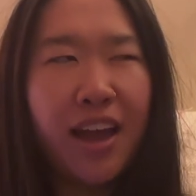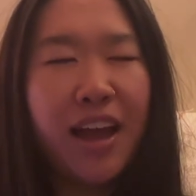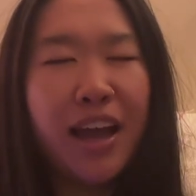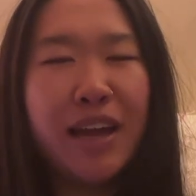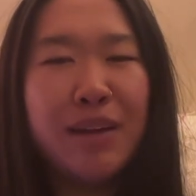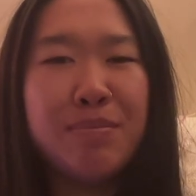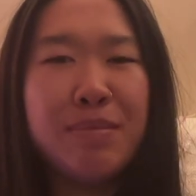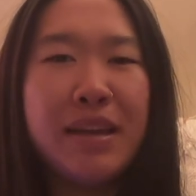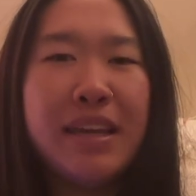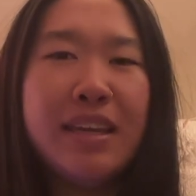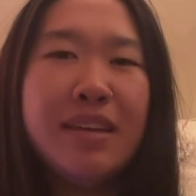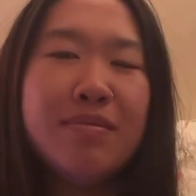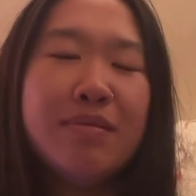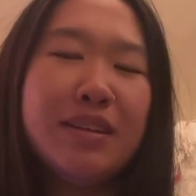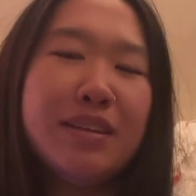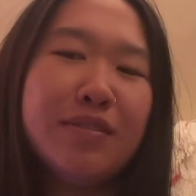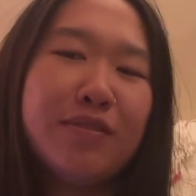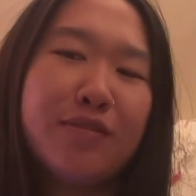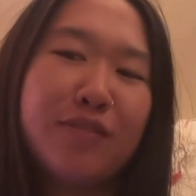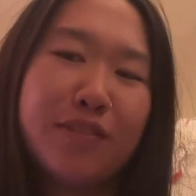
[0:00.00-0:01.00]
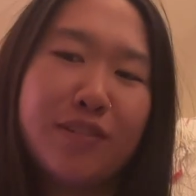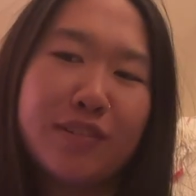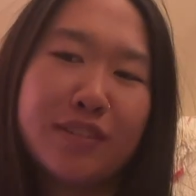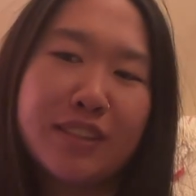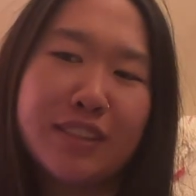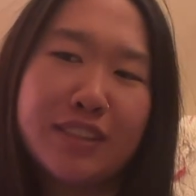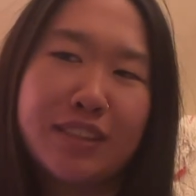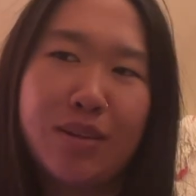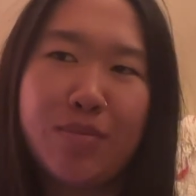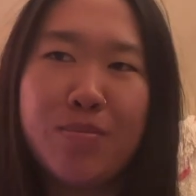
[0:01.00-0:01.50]
I'm aiming for
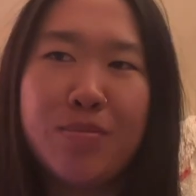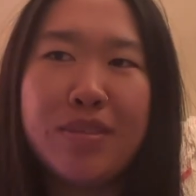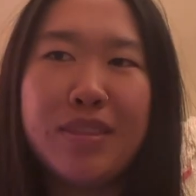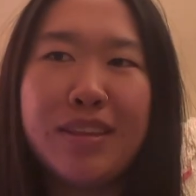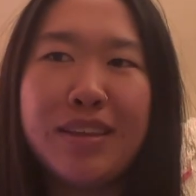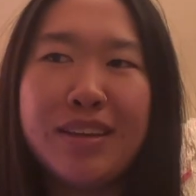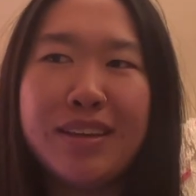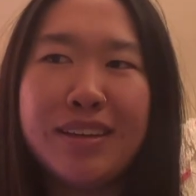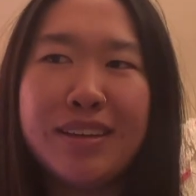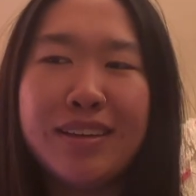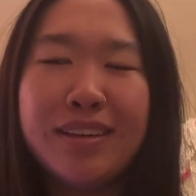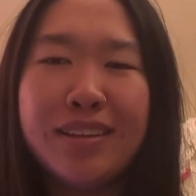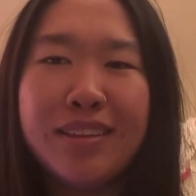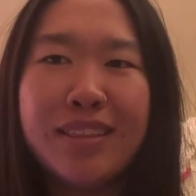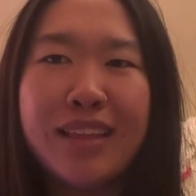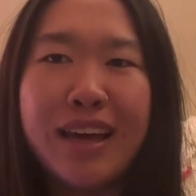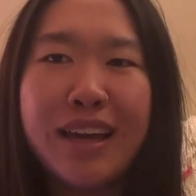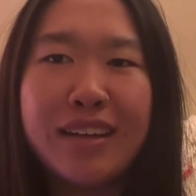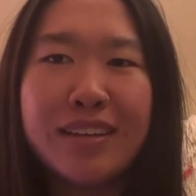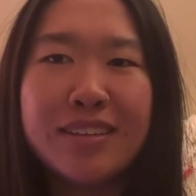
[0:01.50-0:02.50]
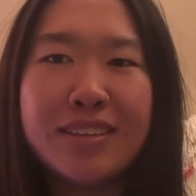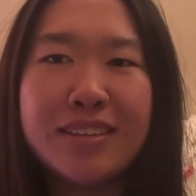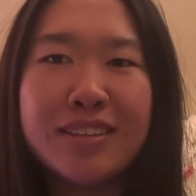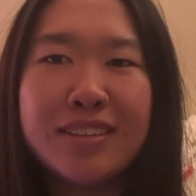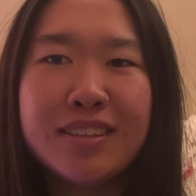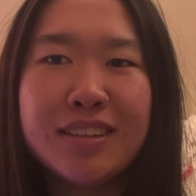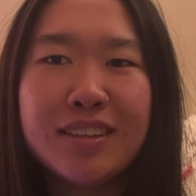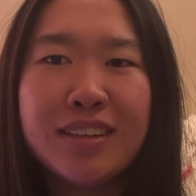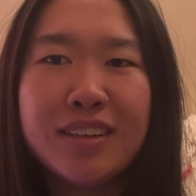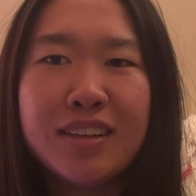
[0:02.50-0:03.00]
something that
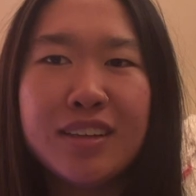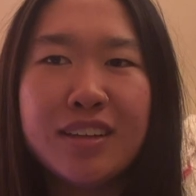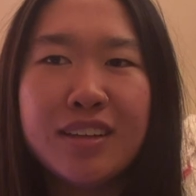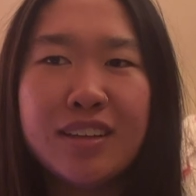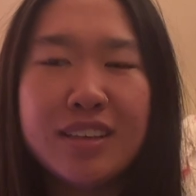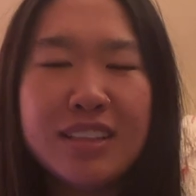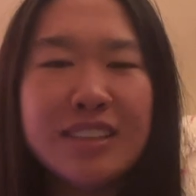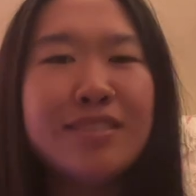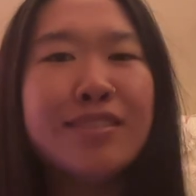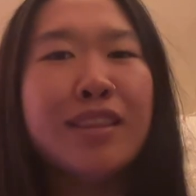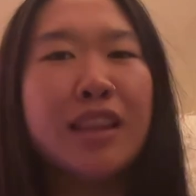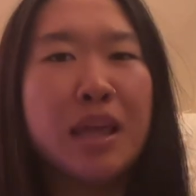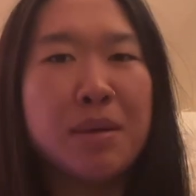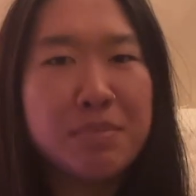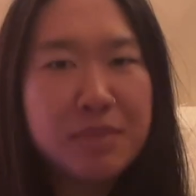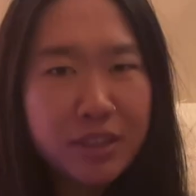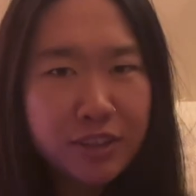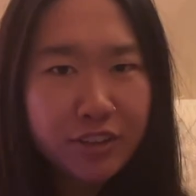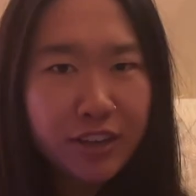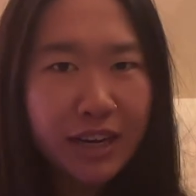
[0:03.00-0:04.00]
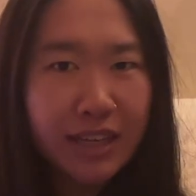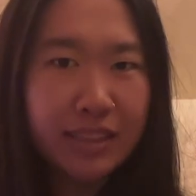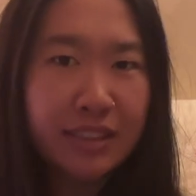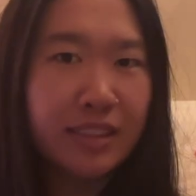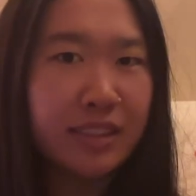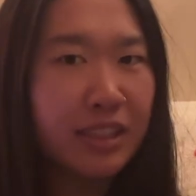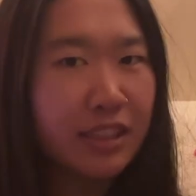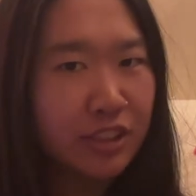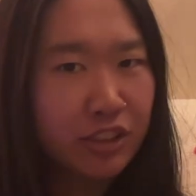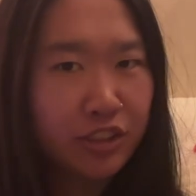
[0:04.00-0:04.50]
is
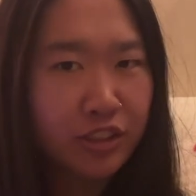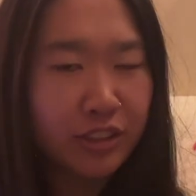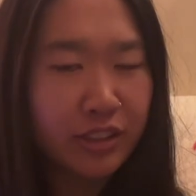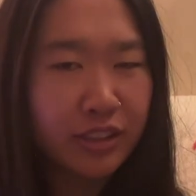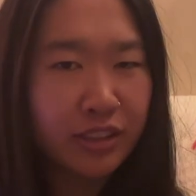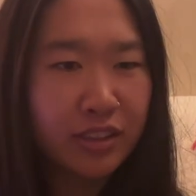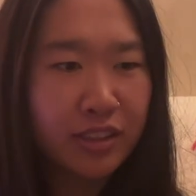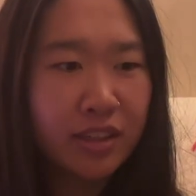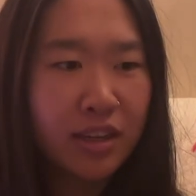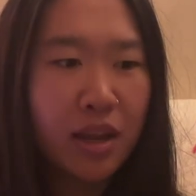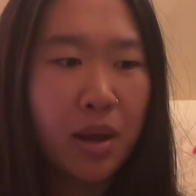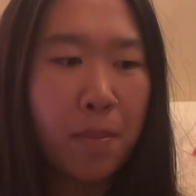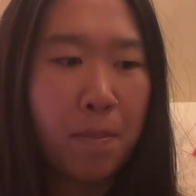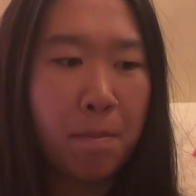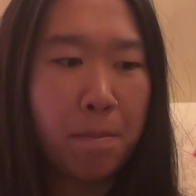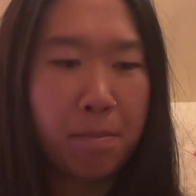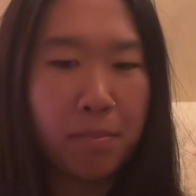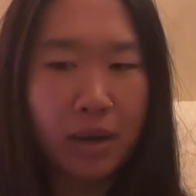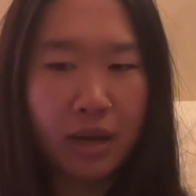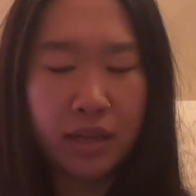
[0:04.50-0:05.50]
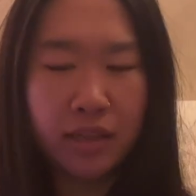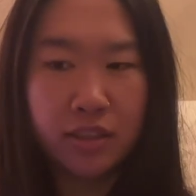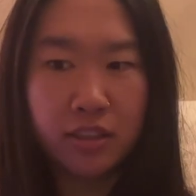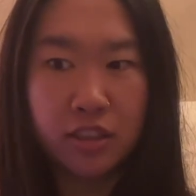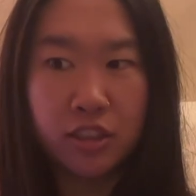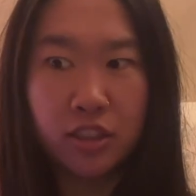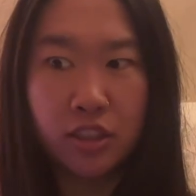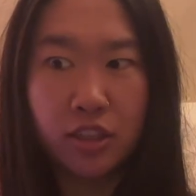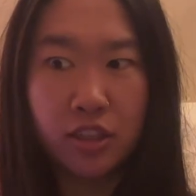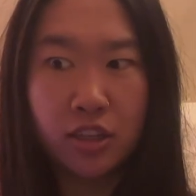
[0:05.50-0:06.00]
lemongrass-centric, but